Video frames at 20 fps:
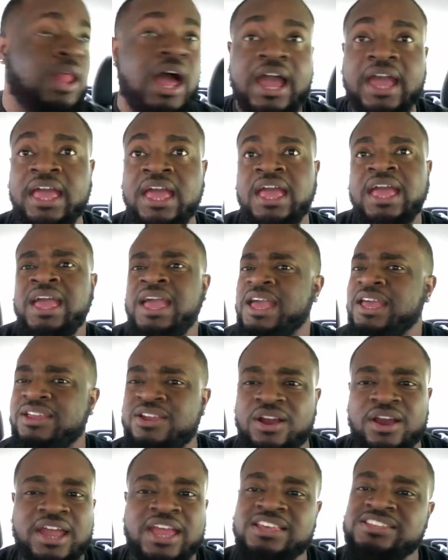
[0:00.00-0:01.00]
Like
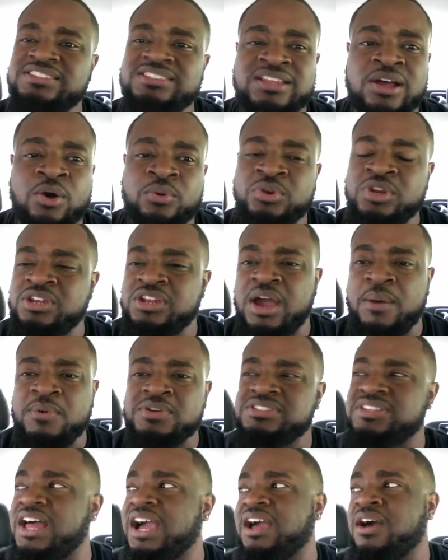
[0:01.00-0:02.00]
Girl, it's no, that
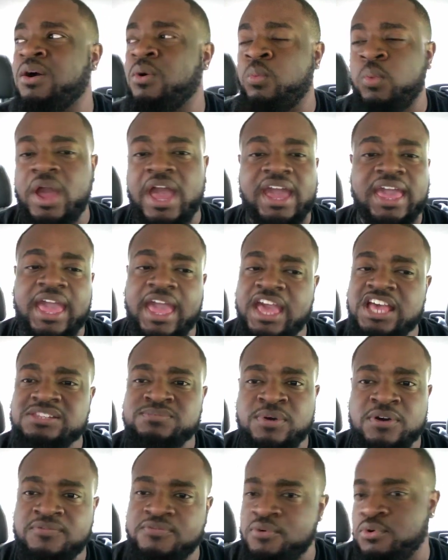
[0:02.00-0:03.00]
was like a whack ass
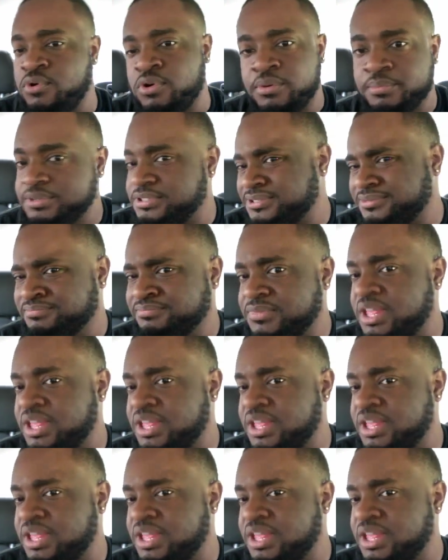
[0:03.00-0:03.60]
performance.